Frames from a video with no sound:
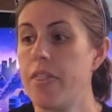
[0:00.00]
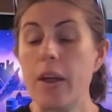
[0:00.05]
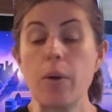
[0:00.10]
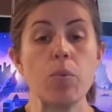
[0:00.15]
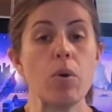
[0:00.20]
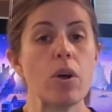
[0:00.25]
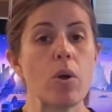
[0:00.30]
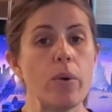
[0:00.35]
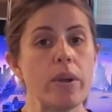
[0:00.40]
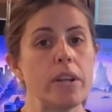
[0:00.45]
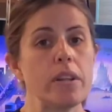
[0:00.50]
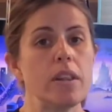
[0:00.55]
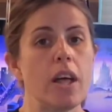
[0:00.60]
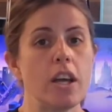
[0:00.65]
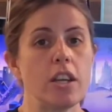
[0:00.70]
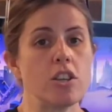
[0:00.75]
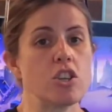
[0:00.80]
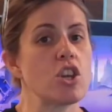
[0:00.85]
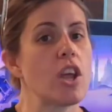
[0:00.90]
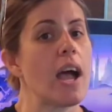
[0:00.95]
Then we'll go into
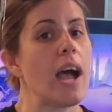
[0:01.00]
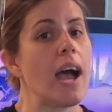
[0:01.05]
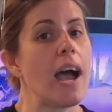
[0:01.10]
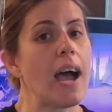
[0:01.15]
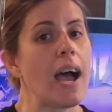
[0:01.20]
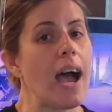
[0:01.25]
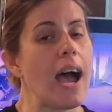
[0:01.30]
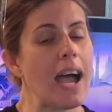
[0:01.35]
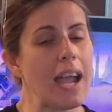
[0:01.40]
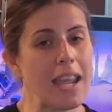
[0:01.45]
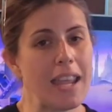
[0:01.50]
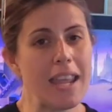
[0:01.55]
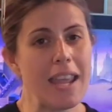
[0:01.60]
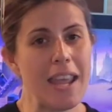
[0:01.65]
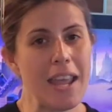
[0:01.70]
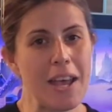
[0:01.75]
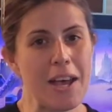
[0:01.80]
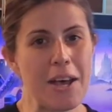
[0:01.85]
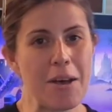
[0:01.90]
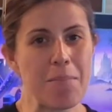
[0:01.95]
lunch. I
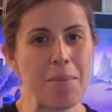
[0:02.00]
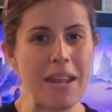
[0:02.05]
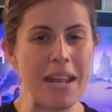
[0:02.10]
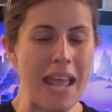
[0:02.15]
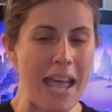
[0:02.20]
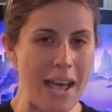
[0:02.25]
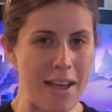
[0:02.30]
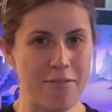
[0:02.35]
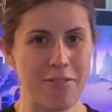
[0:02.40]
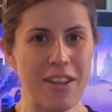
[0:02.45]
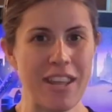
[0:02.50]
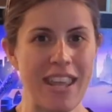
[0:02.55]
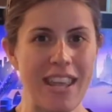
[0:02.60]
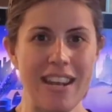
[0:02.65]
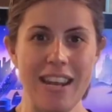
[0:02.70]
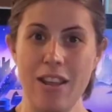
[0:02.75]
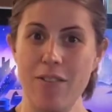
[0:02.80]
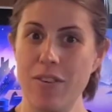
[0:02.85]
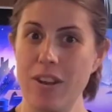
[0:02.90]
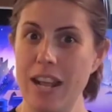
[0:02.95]
am an
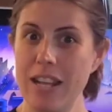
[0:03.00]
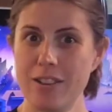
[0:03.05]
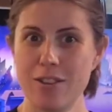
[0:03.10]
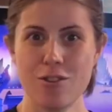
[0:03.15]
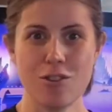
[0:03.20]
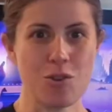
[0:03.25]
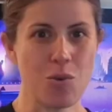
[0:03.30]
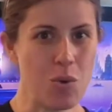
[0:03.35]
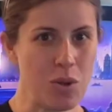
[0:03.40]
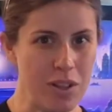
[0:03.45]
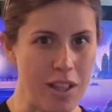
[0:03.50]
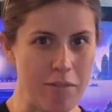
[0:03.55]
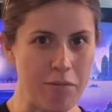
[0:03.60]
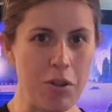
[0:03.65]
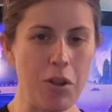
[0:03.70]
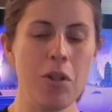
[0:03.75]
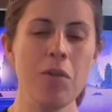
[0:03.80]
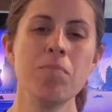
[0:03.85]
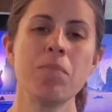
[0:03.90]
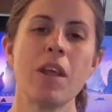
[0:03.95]
advocate, even at the school
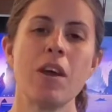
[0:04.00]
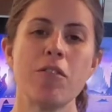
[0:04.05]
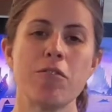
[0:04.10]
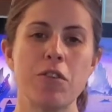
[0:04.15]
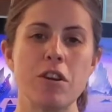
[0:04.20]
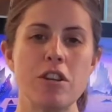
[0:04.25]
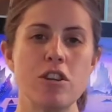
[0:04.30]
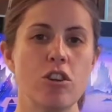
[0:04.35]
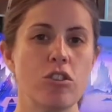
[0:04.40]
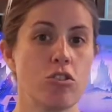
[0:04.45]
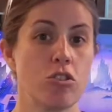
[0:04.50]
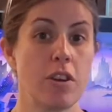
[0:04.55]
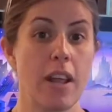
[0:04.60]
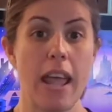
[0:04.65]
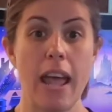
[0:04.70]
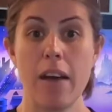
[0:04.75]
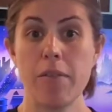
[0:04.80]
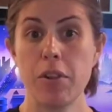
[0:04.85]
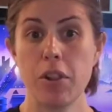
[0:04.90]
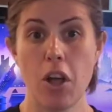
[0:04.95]
level, for children to
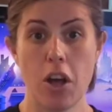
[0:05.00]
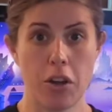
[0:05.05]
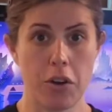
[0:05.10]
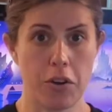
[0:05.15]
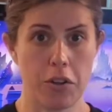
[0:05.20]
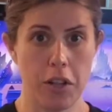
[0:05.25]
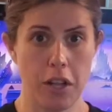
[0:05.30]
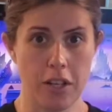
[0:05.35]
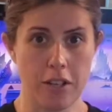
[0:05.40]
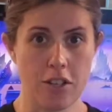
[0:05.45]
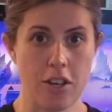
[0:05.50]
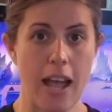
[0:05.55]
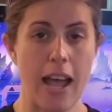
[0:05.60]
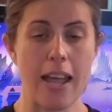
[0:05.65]
have a longer lunch.